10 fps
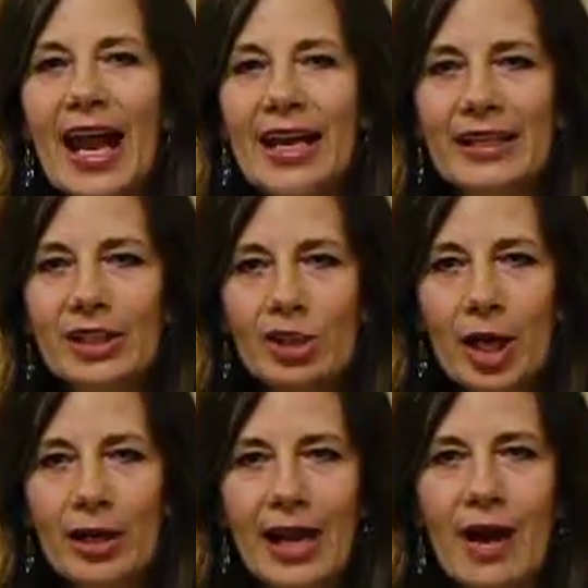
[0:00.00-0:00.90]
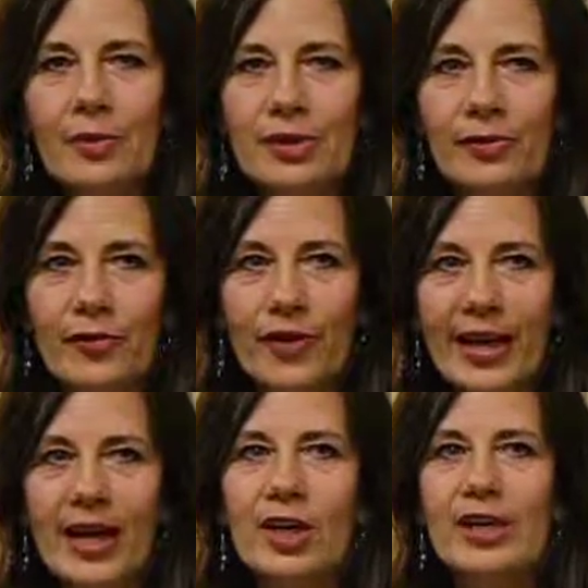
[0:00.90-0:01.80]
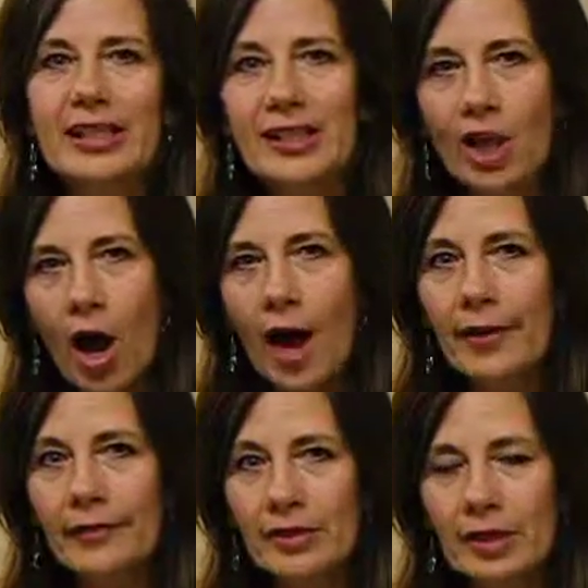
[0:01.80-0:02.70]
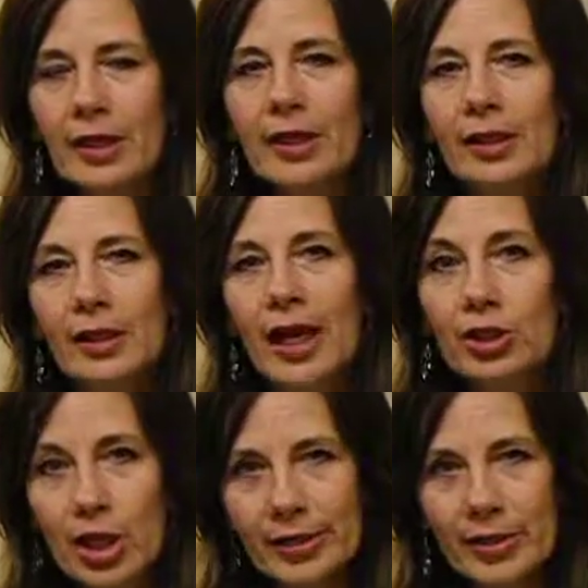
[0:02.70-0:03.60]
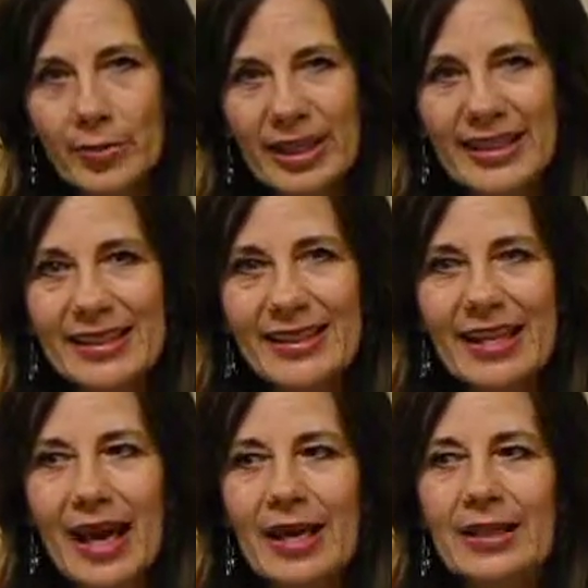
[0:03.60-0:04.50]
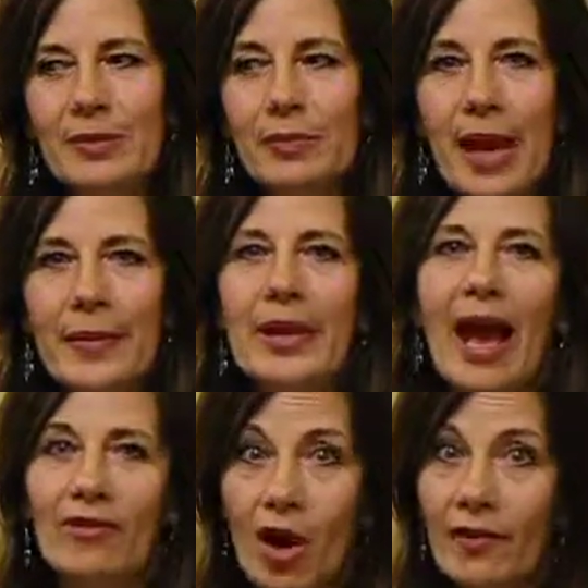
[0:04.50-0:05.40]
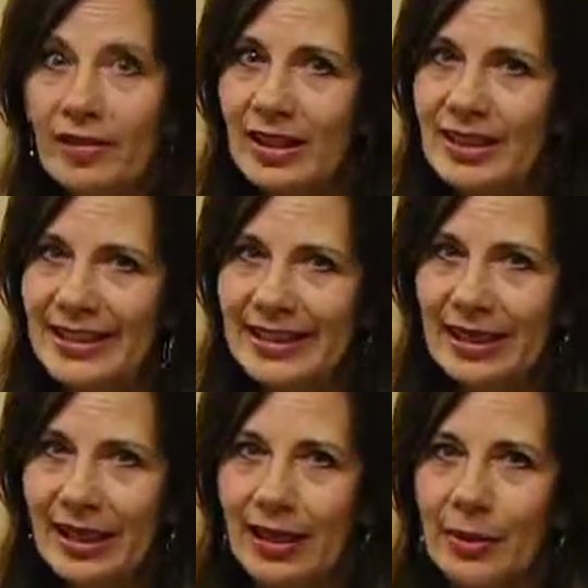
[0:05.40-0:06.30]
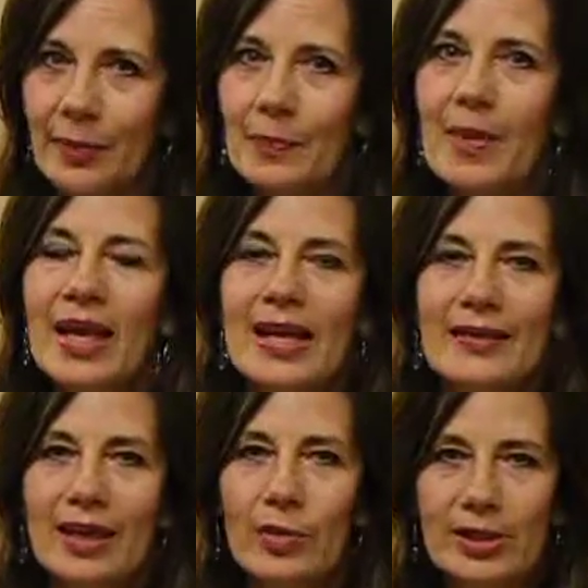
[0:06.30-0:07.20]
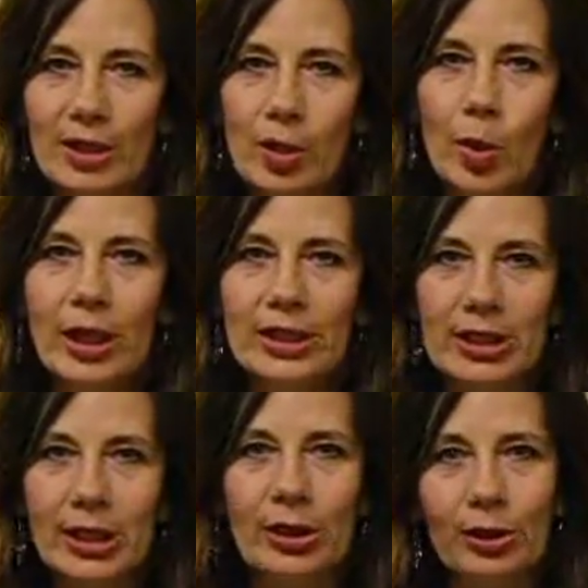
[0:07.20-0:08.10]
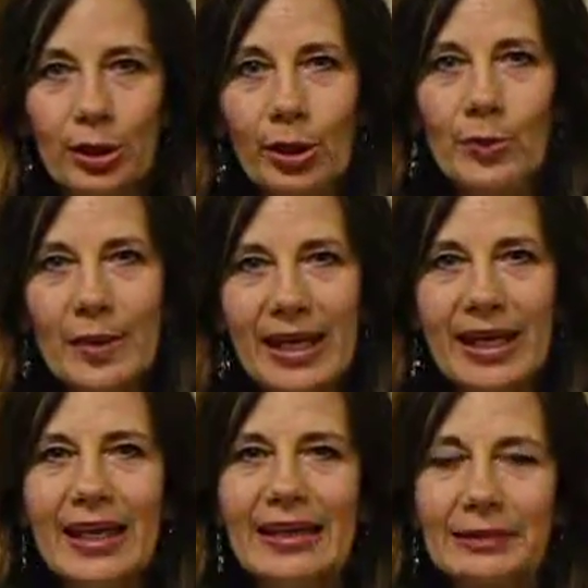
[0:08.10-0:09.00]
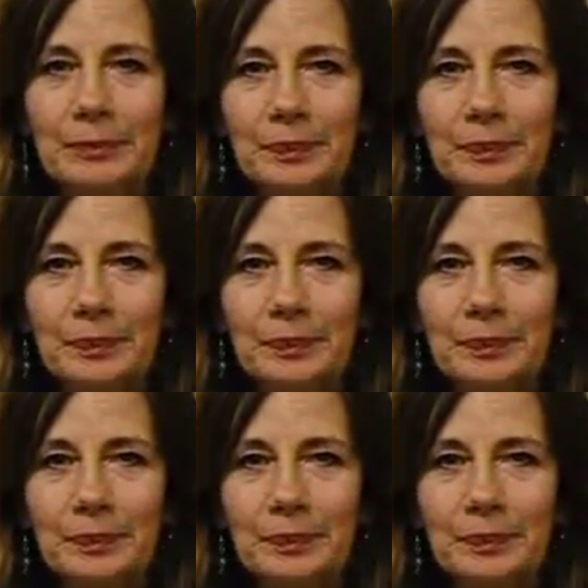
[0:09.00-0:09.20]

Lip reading: and he started out with some very soft adjustments that made me have confidence in him, that he wasn't going to hurt me.